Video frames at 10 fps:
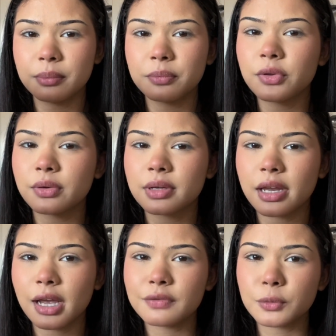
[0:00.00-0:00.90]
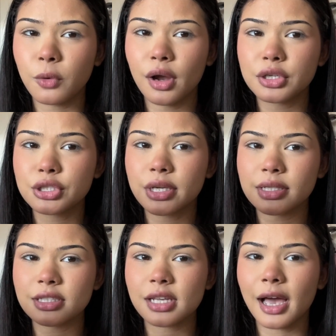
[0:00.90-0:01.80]
You kind of have to watch
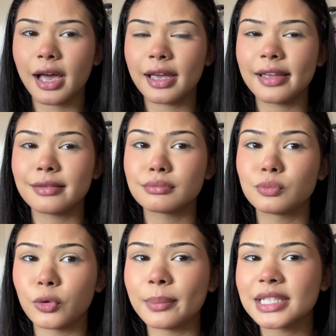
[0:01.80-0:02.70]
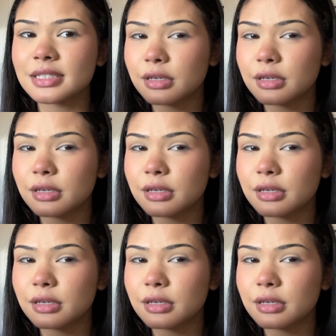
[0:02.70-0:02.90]
because I will mess it